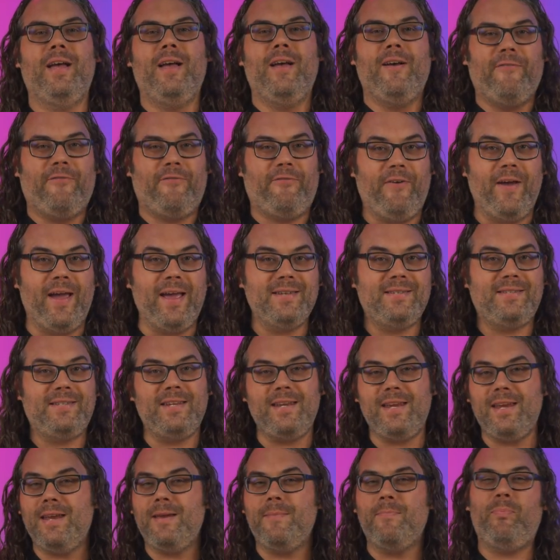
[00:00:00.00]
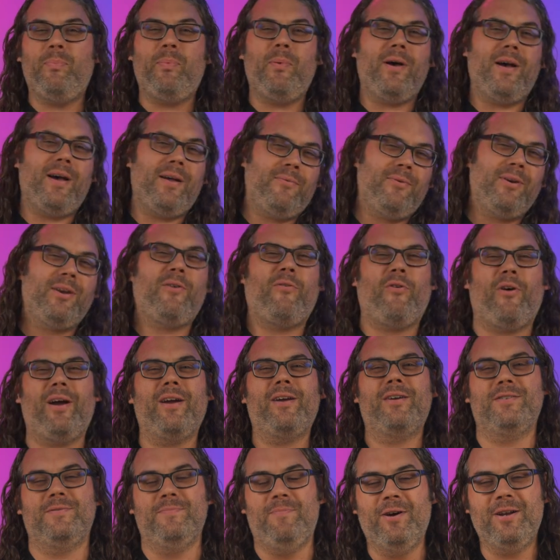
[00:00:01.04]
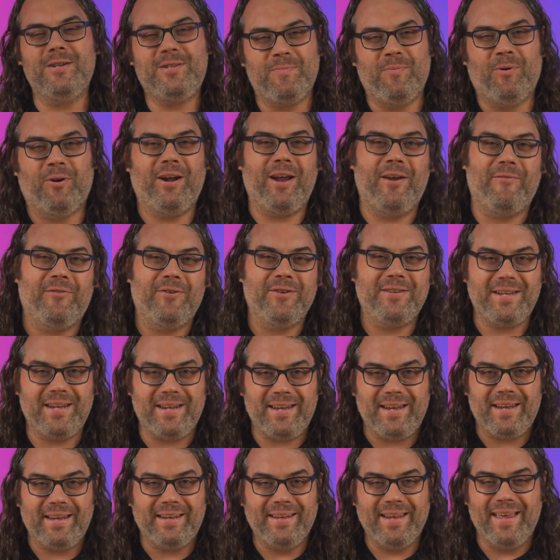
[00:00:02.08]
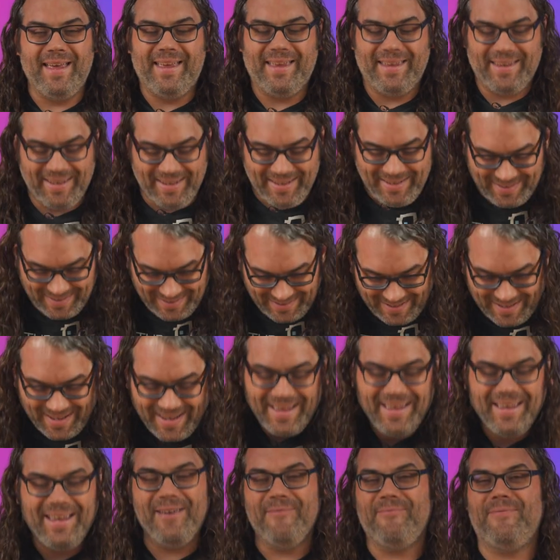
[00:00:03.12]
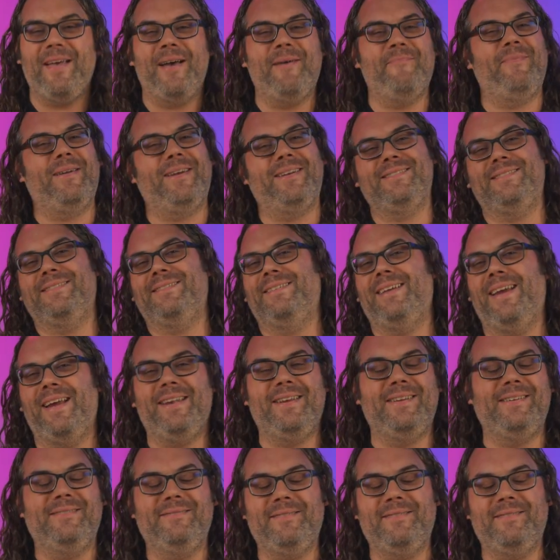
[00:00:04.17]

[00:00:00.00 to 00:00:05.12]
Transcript: Fancy, but requires much more effort to eat. If that makes any,